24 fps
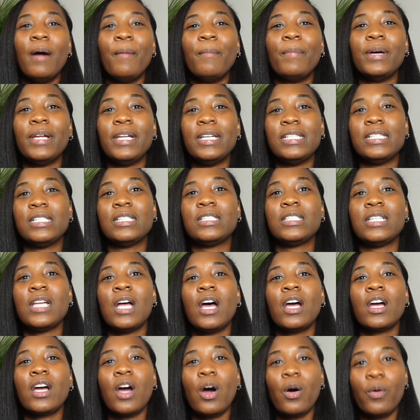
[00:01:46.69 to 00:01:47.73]
but it's
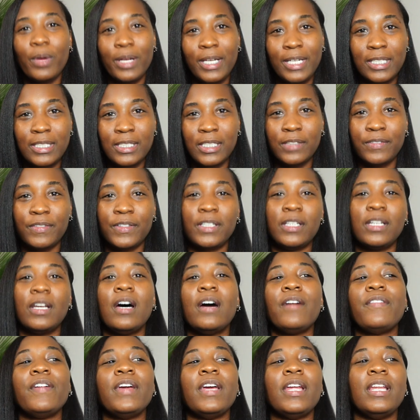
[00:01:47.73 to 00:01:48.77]
cohesive
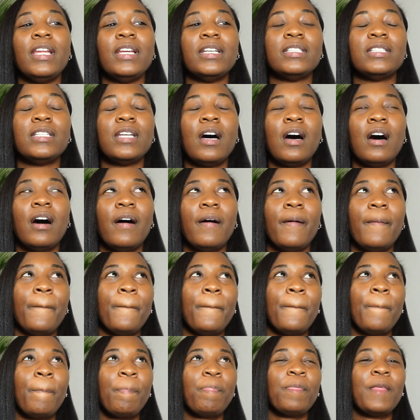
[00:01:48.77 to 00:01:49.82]
enough and it's
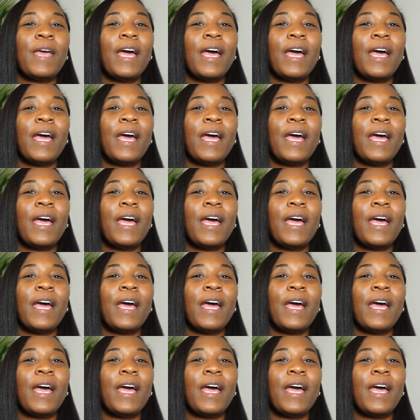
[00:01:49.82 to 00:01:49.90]
um,